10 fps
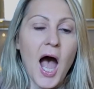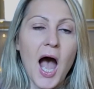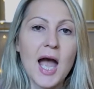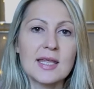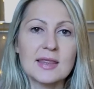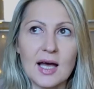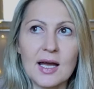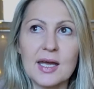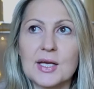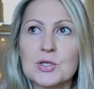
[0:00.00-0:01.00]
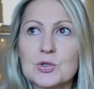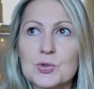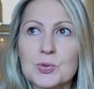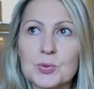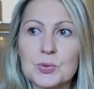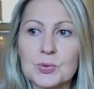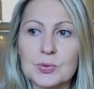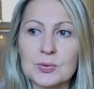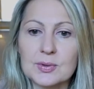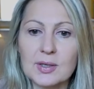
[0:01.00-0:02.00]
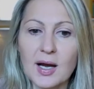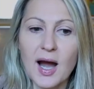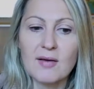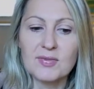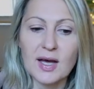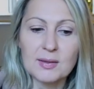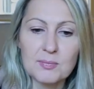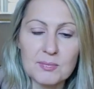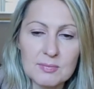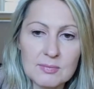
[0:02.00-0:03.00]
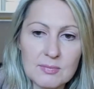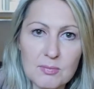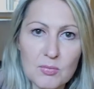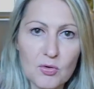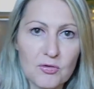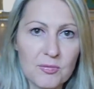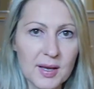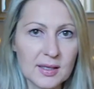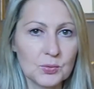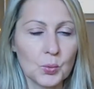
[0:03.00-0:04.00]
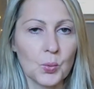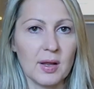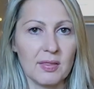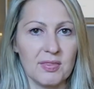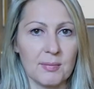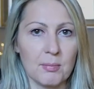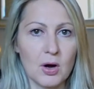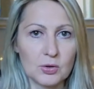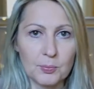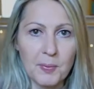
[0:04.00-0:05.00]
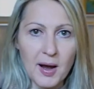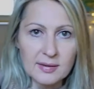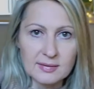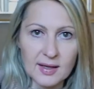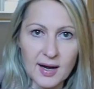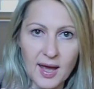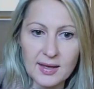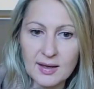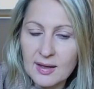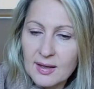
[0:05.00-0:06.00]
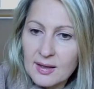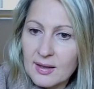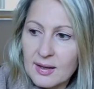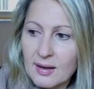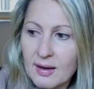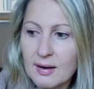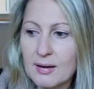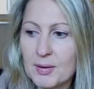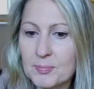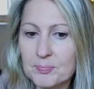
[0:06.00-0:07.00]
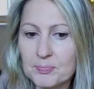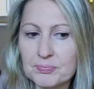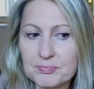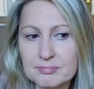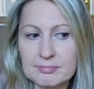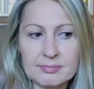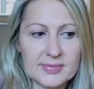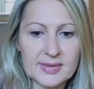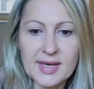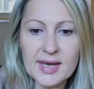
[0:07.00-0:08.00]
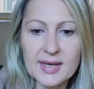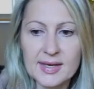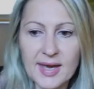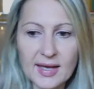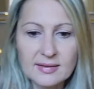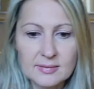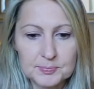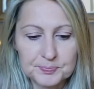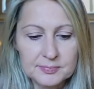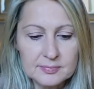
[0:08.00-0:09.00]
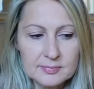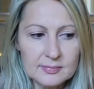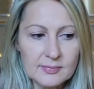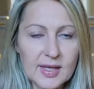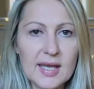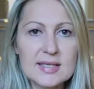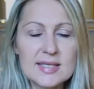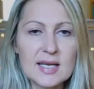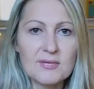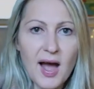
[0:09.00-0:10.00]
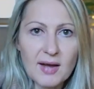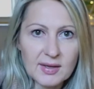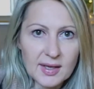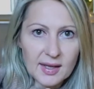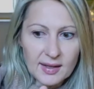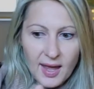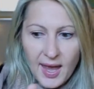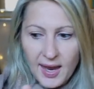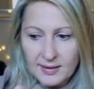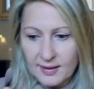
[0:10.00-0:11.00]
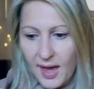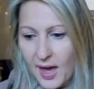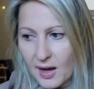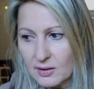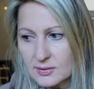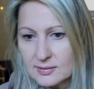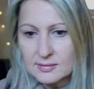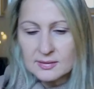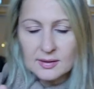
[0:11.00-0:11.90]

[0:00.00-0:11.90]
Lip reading: I like to have that movement with the monopod that I can get instead of having it handheld,